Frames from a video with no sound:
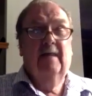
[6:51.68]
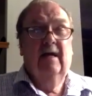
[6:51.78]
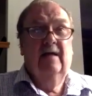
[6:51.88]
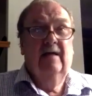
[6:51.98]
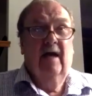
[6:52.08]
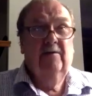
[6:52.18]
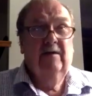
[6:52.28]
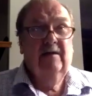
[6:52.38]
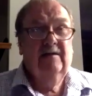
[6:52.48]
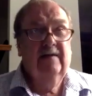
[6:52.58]
Another
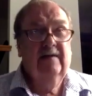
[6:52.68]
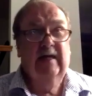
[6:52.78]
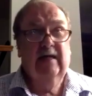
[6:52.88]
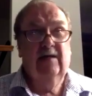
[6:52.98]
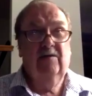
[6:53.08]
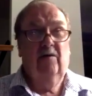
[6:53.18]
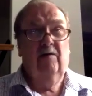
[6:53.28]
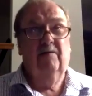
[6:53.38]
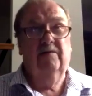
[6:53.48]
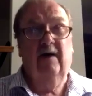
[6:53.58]
is to think in
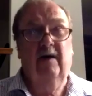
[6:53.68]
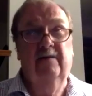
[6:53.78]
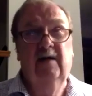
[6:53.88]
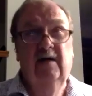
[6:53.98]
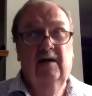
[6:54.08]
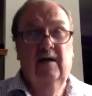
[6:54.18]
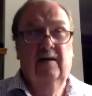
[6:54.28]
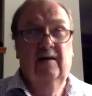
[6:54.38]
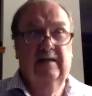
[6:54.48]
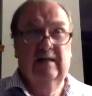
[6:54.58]
terms of
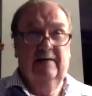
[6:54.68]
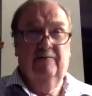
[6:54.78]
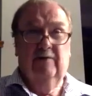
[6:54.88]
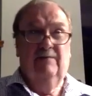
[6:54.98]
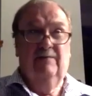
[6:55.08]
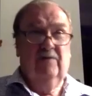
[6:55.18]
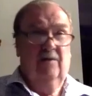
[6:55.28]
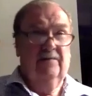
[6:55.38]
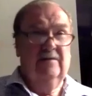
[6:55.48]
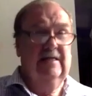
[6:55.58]
the delivery of
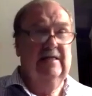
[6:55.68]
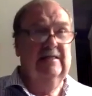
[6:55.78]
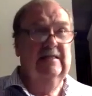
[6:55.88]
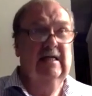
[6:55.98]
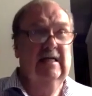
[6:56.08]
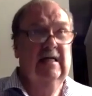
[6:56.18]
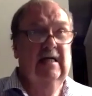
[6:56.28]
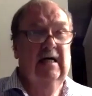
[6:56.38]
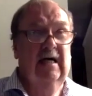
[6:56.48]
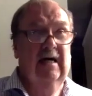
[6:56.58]
services,
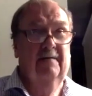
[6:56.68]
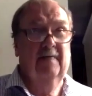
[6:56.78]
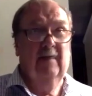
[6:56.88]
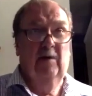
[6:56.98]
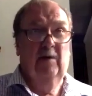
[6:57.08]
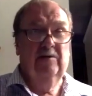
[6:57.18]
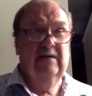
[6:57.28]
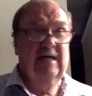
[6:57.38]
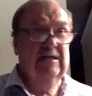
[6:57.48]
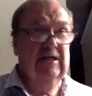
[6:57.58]
whether it's
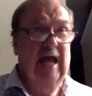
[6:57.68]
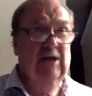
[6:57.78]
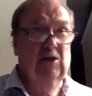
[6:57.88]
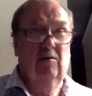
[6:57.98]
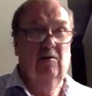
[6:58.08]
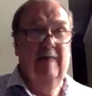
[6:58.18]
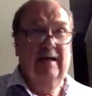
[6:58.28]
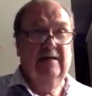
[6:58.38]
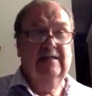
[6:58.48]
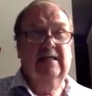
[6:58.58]
education or
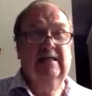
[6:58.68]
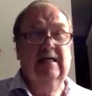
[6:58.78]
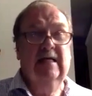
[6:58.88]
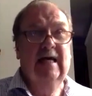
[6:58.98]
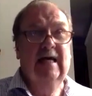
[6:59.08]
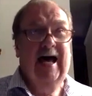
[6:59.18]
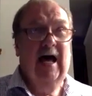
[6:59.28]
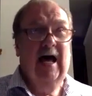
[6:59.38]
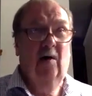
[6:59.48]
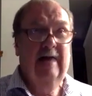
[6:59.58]
medicine,
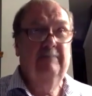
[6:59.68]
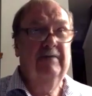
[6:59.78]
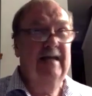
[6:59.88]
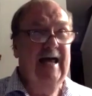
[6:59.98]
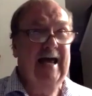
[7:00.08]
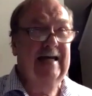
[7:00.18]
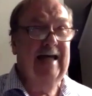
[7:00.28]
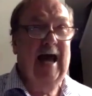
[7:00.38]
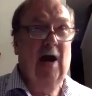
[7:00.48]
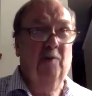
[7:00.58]
how a plan,
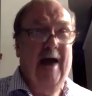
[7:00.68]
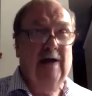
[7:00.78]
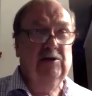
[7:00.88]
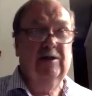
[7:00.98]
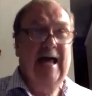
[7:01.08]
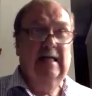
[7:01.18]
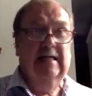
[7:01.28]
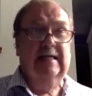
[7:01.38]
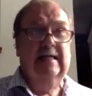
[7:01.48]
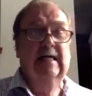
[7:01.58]
how
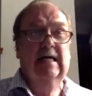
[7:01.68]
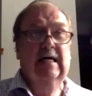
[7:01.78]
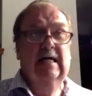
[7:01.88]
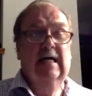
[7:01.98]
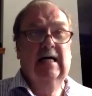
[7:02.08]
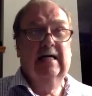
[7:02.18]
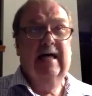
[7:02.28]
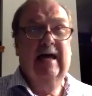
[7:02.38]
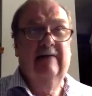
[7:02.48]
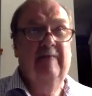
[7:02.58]
rationality
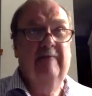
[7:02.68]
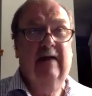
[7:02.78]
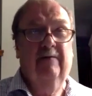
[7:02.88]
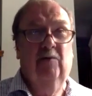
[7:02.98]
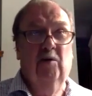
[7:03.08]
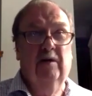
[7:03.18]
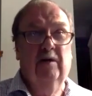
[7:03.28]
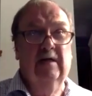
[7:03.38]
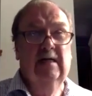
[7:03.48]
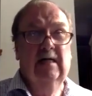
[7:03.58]
can make
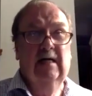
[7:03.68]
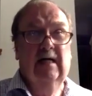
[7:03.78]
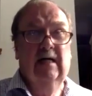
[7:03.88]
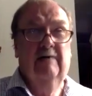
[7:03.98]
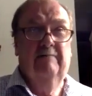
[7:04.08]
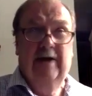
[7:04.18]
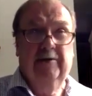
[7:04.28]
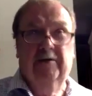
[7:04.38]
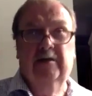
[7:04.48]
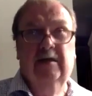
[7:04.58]
for a
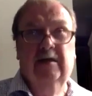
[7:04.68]
better